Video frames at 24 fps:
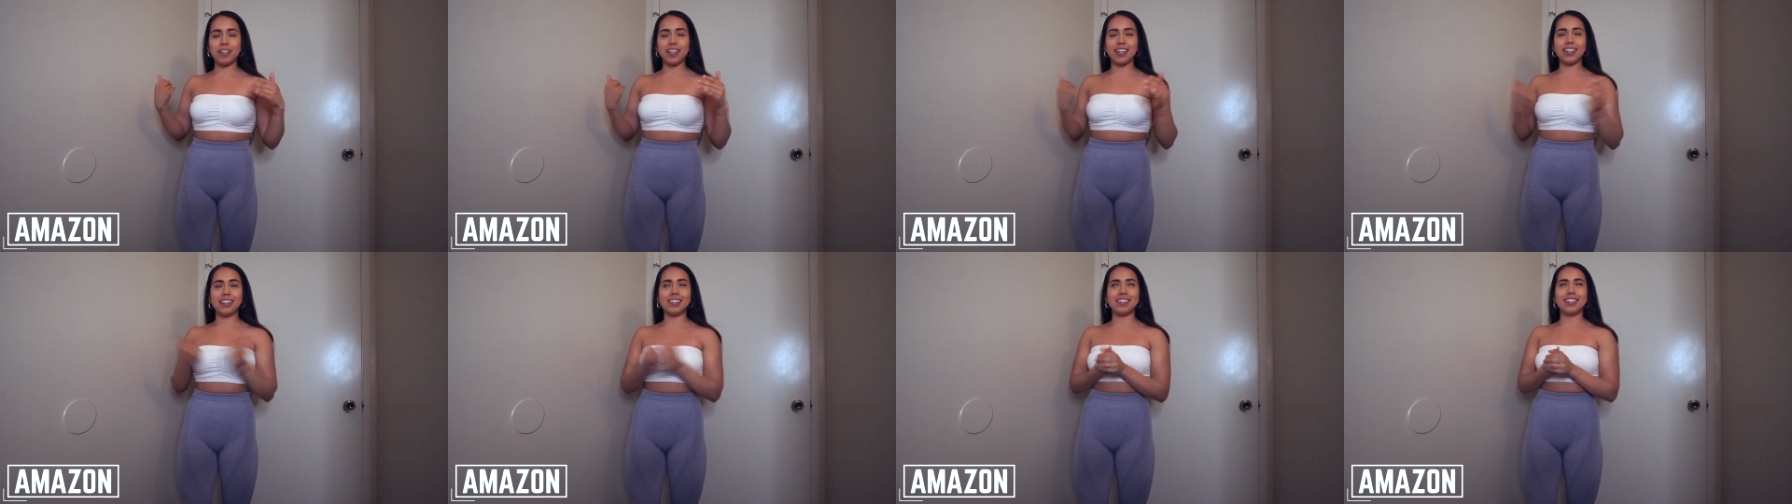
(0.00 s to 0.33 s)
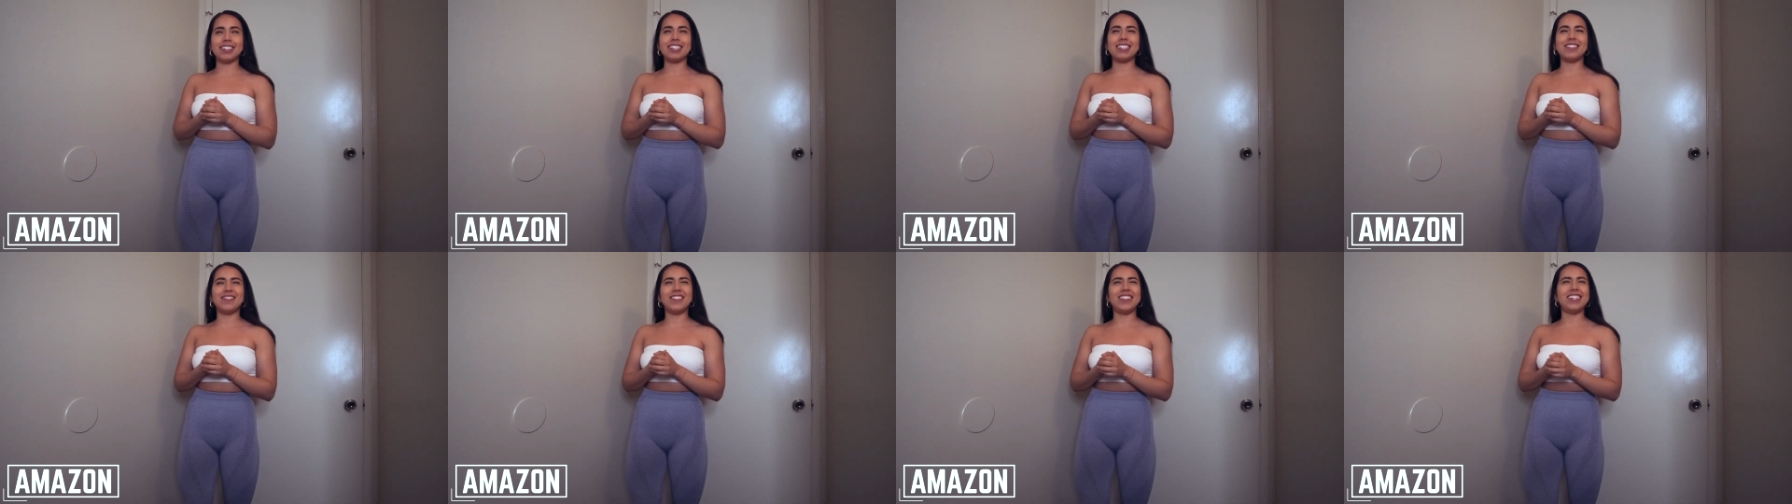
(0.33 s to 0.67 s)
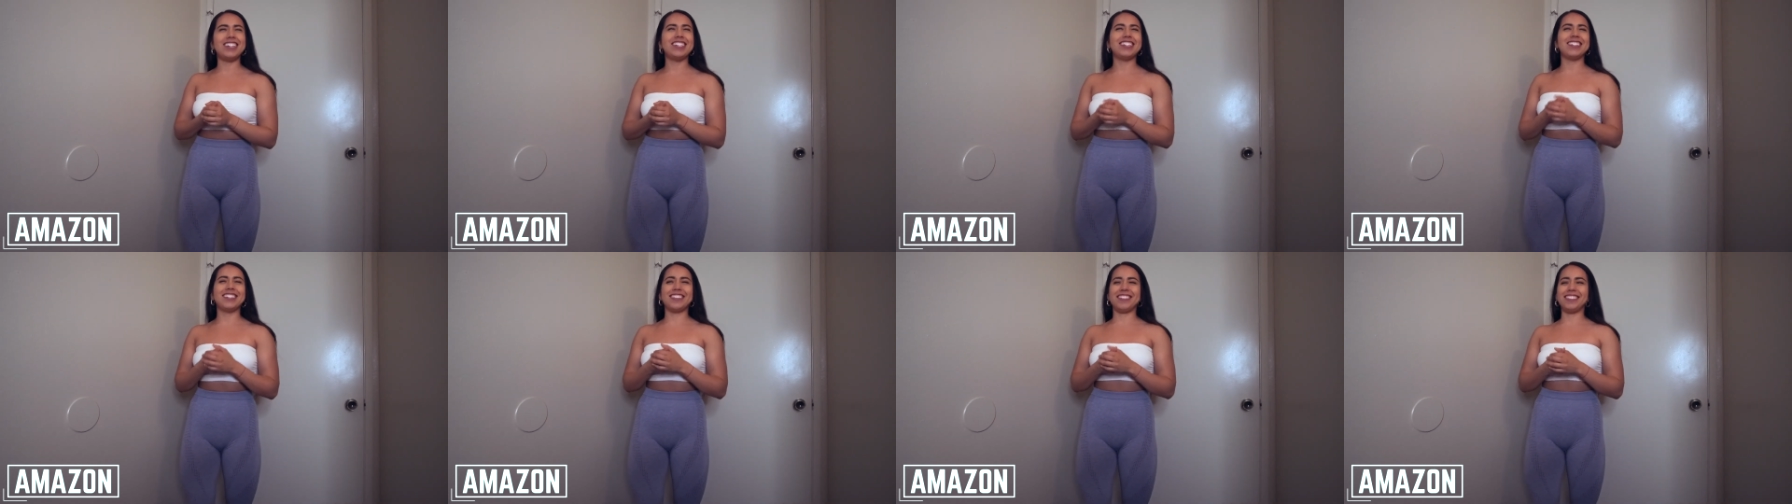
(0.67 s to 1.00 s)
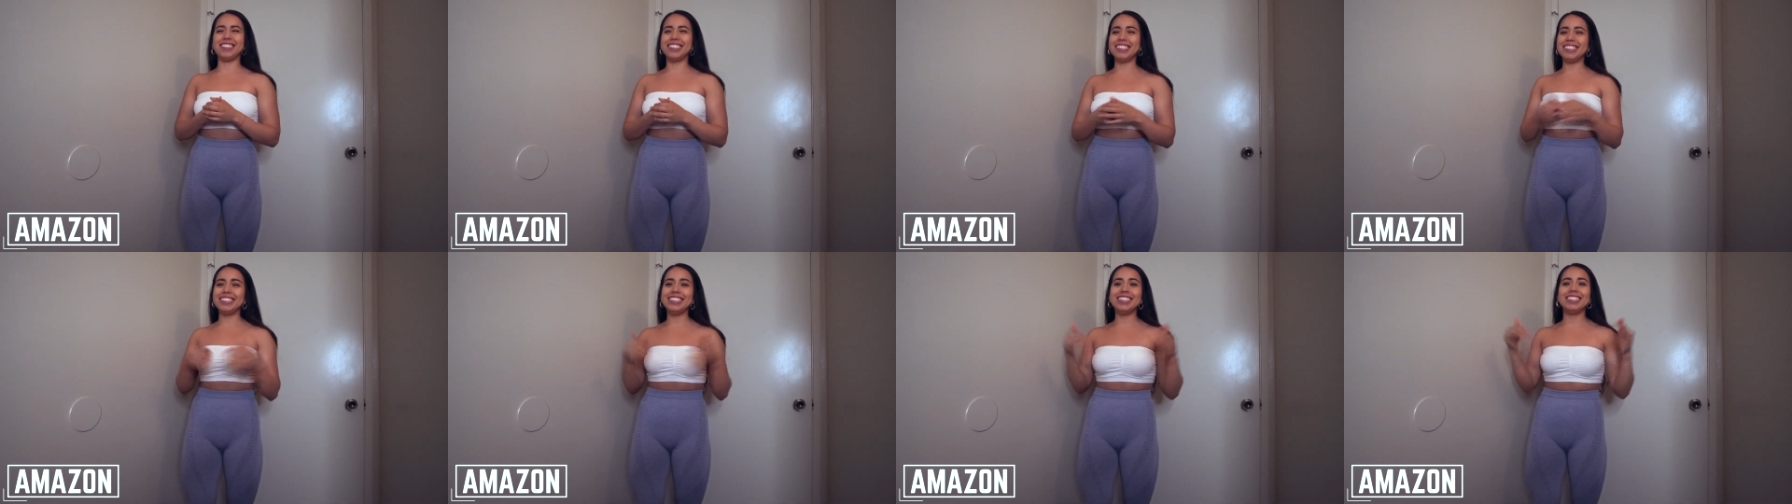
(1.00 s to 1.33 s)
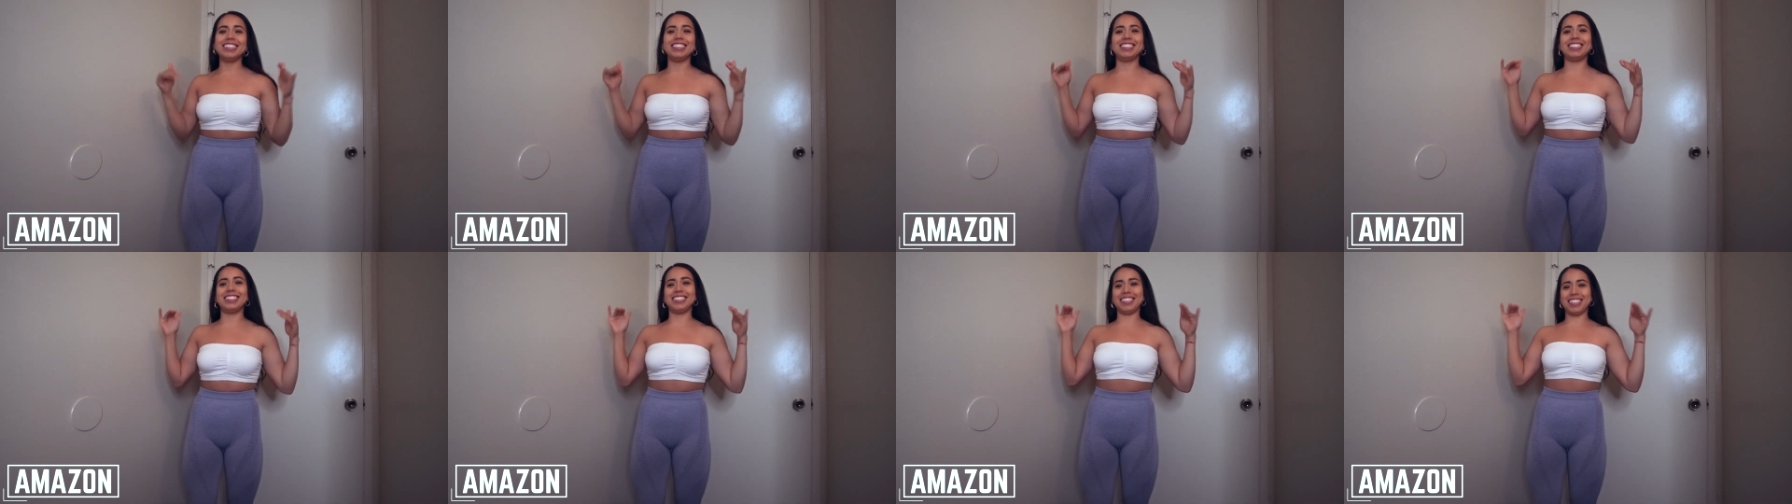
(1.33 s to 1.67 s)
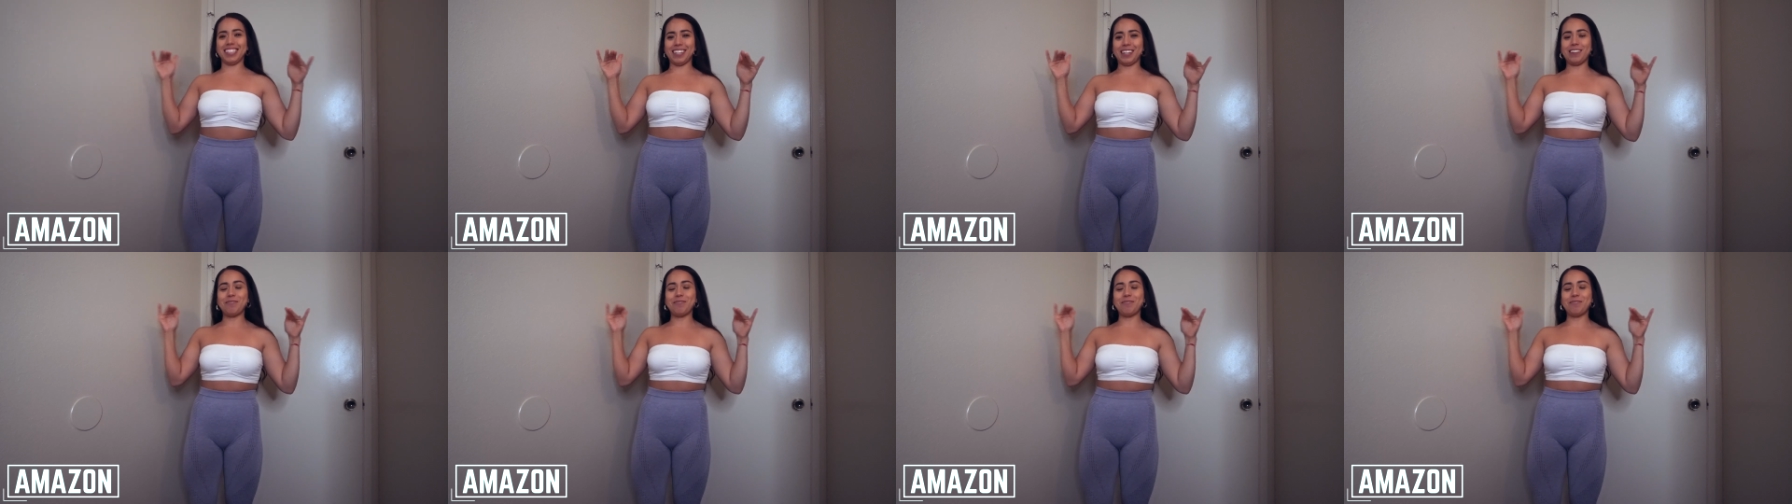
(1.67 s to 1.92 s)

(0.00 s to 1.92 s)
and just my shoulders just like